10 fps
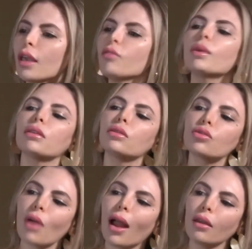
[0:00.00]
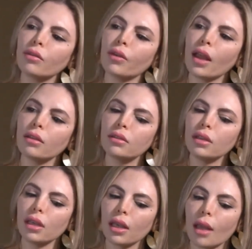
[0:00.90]
gave me the drive
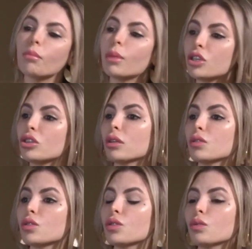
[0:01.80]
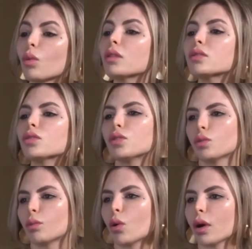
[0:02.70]
and the ambition to want to
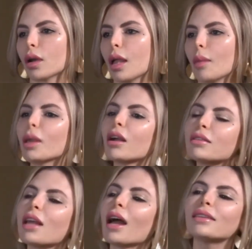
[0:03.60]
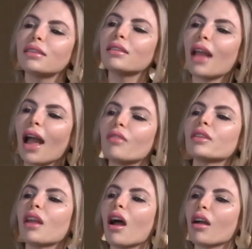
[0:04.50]
do more because I didn't
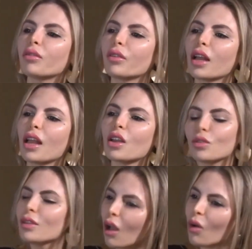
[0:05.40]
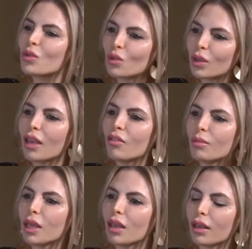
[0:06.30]
have enough. So that also
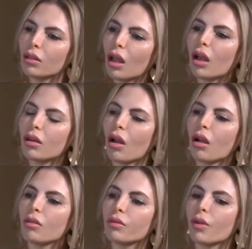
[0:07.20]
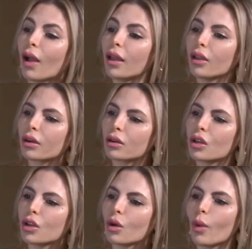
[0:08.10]
gave me a lot of fire
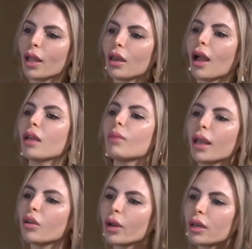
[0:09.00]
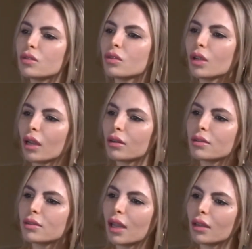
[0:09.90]
when I migrated to the
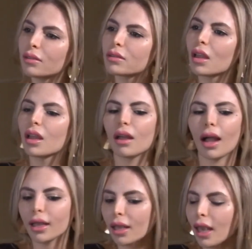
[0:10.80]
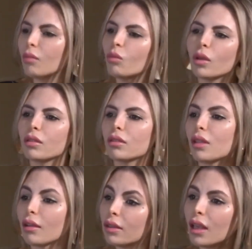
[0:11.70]
United States. I came with
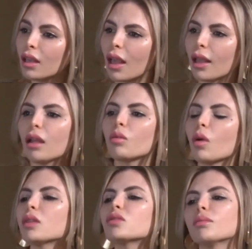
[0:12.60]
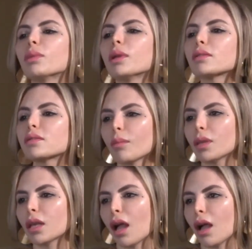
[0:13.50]
nothing and I wanted to build
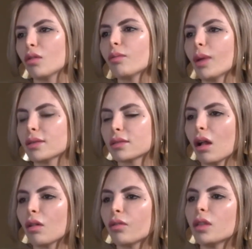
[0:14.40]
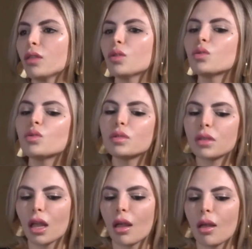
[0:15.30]
something out of myself and
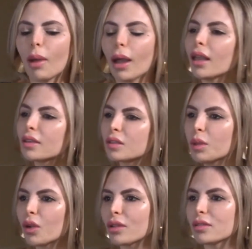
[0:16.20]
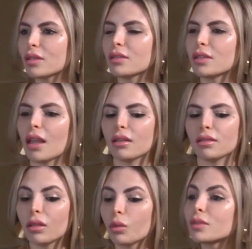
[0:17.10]
use my experiences
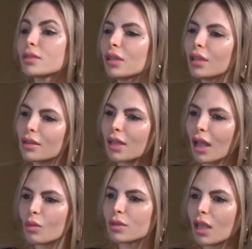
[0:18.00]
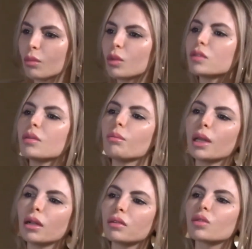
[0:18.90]
and the resilience I was able to
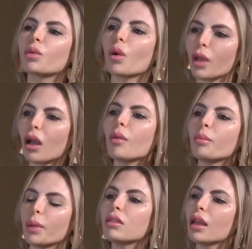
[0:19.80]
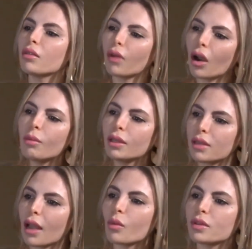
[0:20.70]
build growing up in the
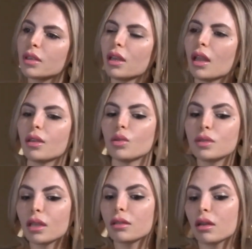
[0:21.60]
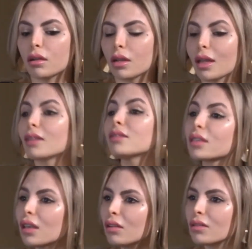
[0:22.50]
environment I was in, and using the
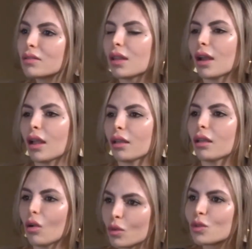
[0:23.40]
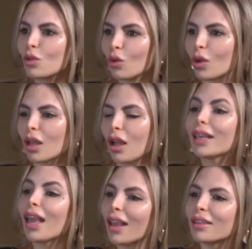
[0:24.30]
skills that I also
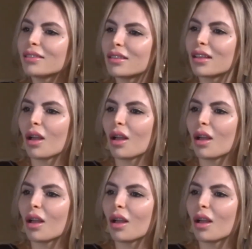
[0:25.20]
gained